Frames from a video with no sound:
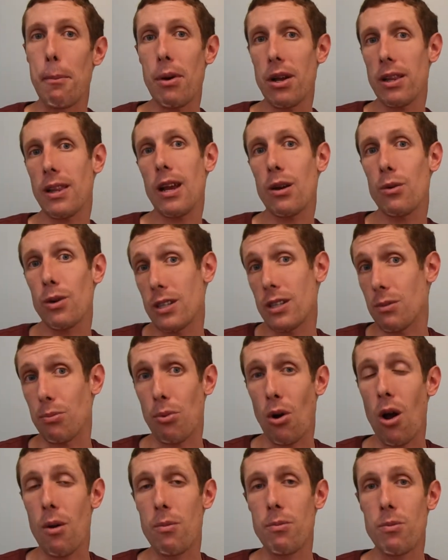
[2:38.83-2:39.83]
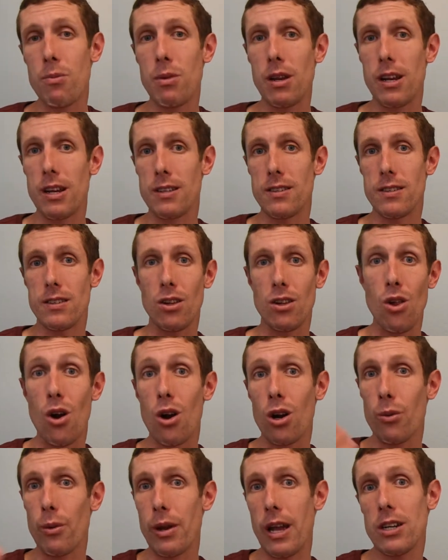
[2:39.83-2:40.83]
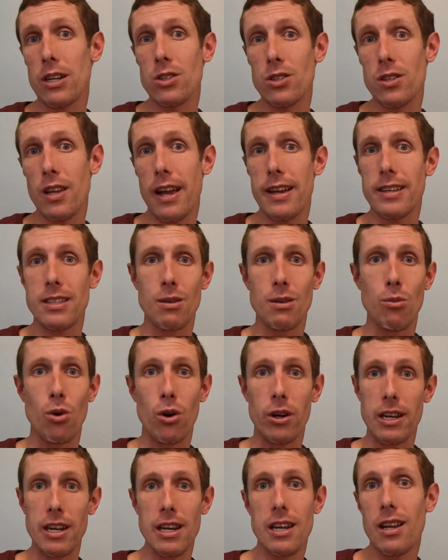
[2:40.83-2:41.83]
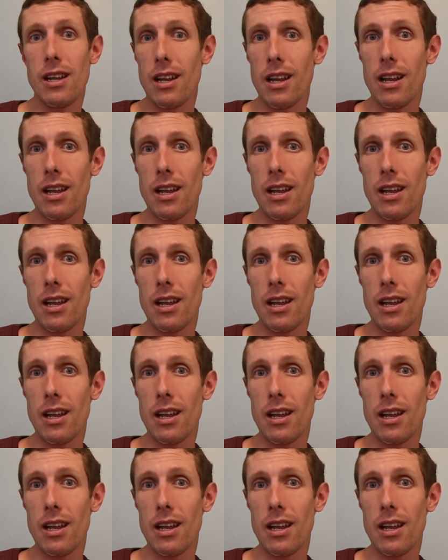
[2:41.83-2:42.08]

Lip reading: But that creates a problem, because the longer we exercise, the more heat